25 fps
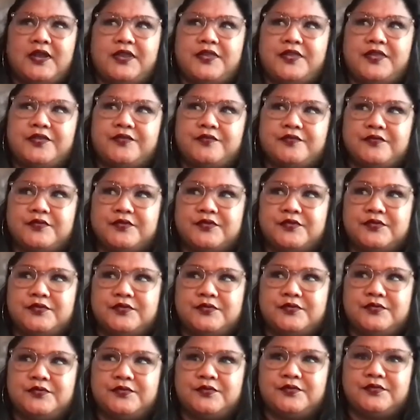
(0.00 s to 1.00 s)

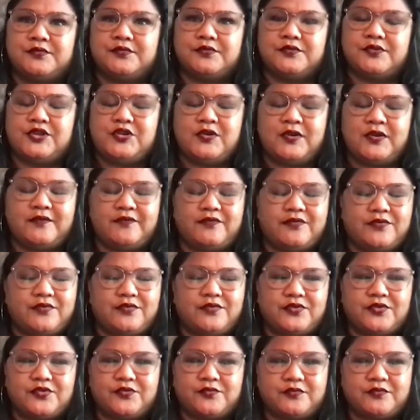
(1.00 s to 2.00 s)
through, you
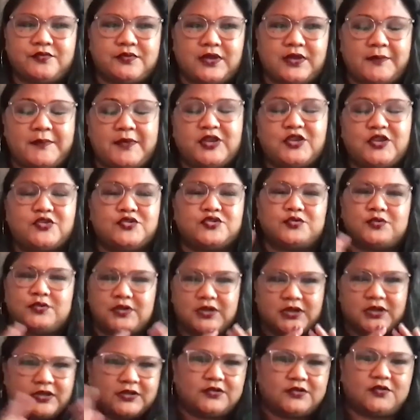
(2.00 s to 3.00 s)
do
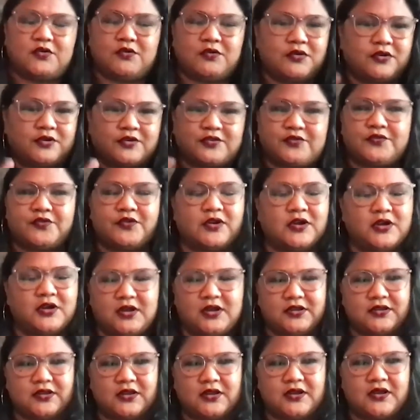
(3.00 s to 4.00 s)
cohorts for
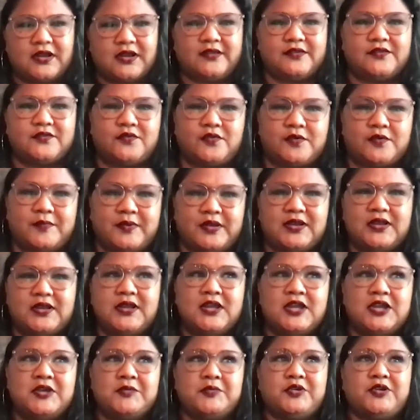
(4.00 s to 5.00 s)
all kinds of women,
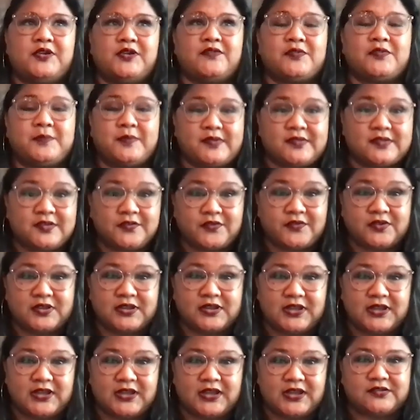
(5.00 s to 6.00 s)
mm-hmm. but
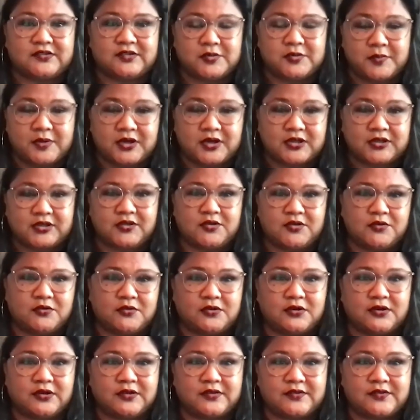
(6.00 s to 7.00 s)
specifically Asian American
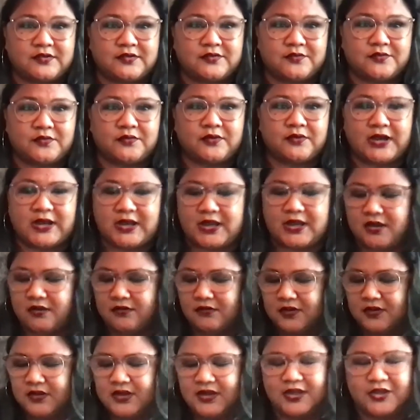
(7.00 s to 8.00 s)
cohorts right now,
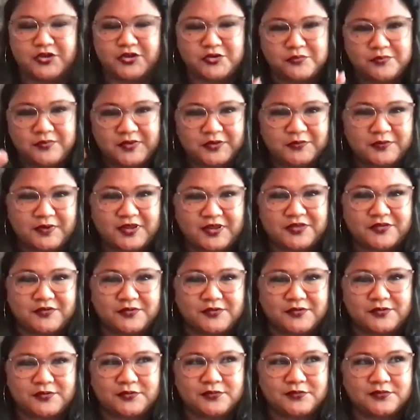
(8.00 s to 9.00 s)
and you're midway
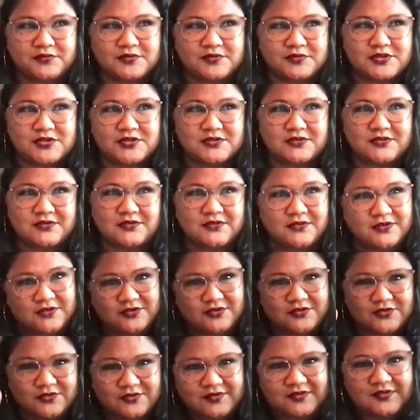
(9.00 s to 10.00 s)
through
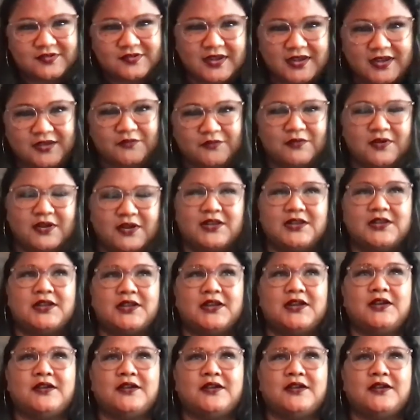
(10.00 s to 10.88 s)
your second one,